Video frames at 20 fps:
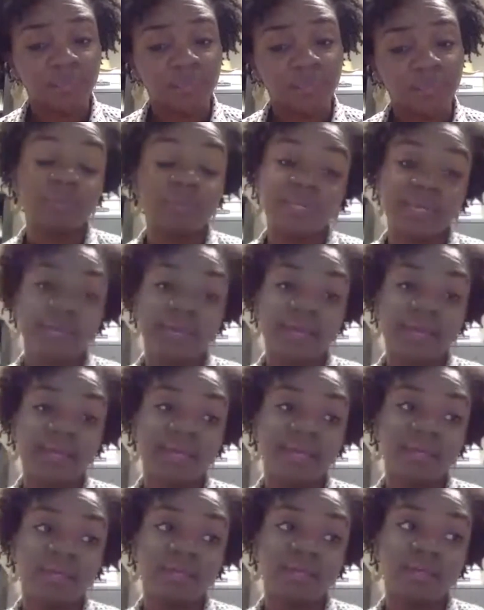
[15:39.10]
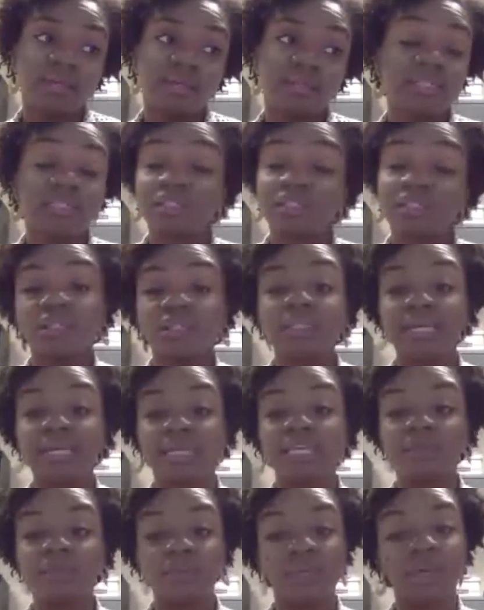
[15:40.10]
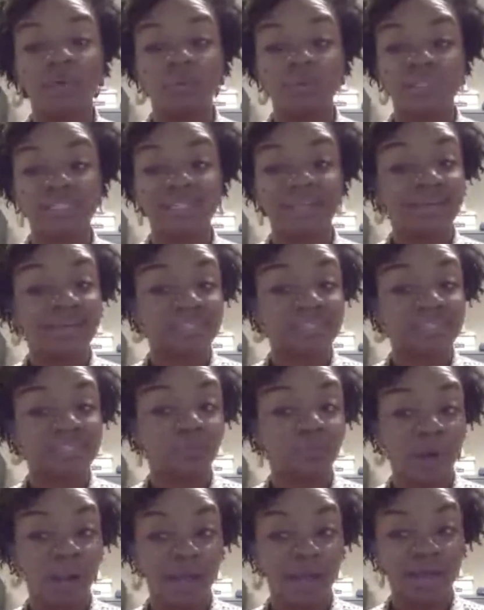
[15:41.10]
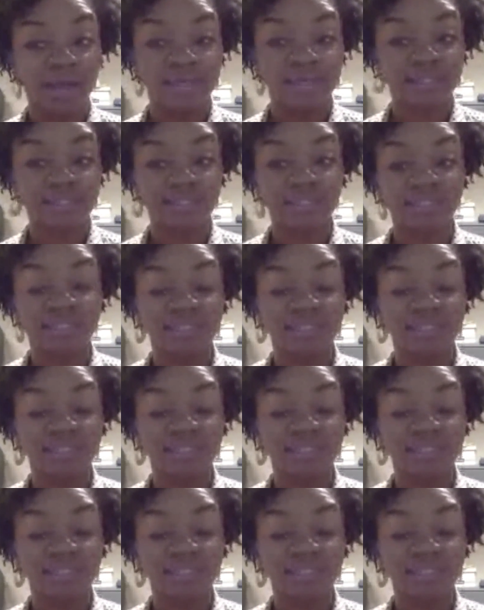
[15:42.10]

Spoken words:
EPA, that EPA was not surprised.